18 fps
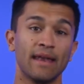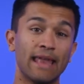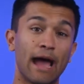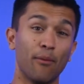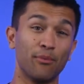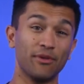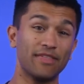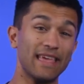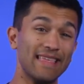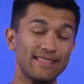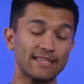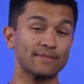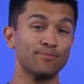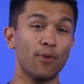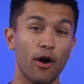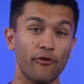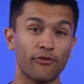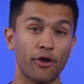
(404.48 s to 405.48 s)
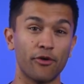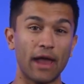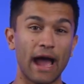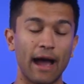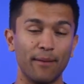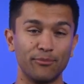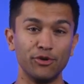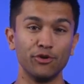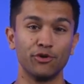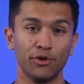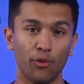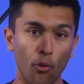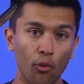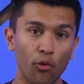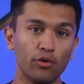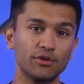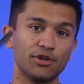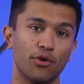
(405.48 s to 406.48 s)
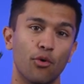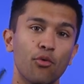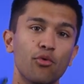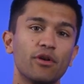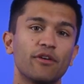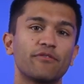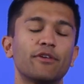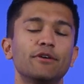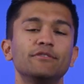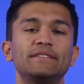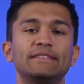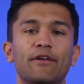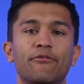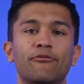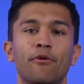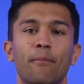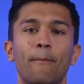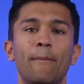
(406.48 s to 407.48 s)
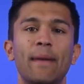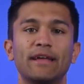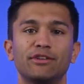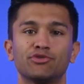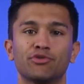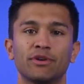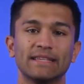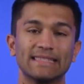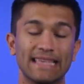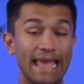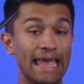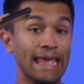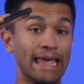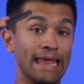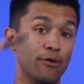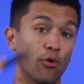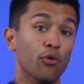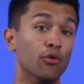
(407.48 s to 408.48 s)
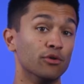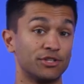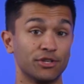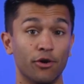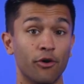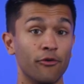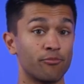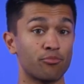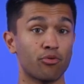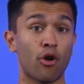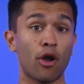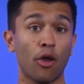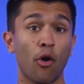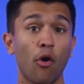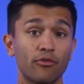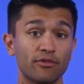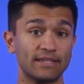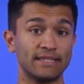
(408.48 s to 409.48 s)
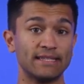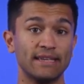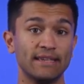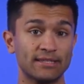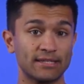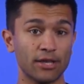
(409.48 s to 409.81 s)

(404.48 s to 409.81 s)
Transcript: Now, within the smartphone app, you can order all of those different metrics in order of priority.